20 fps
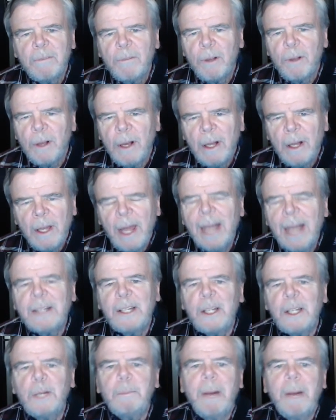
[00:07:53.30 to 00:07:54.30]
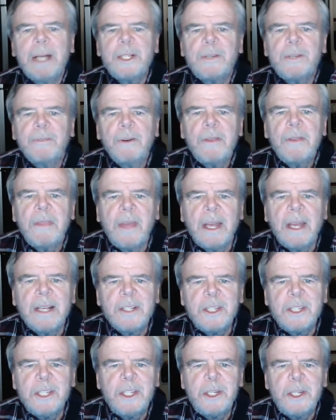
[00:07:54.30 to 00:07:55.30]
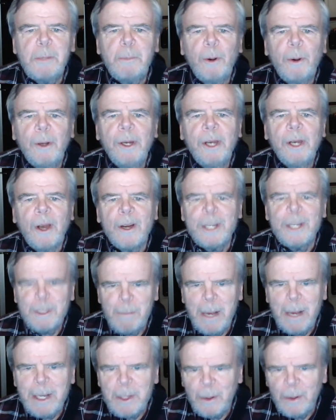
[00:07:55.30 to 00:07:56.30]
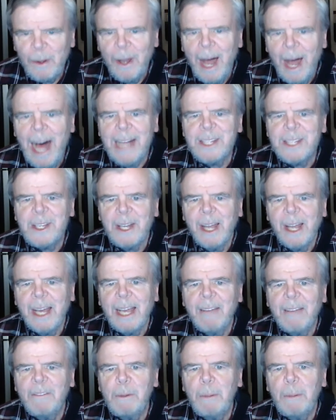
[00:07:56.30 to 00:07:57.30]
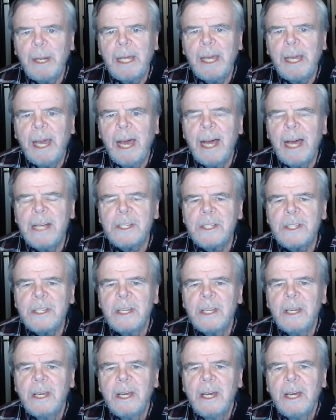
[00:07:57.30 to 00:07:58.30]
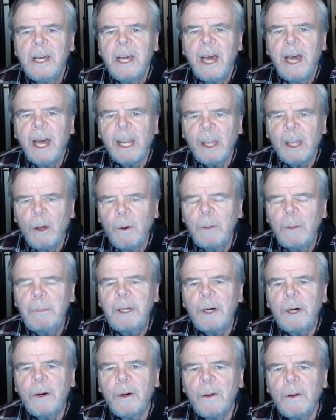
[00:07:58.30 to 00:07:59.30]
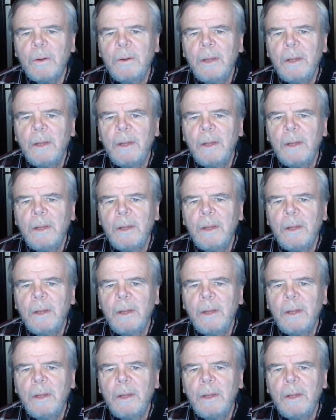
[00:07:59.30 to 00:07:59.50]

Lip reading: collected a bunch of her things that she put in her special closet, like everybody has. And lo and behold,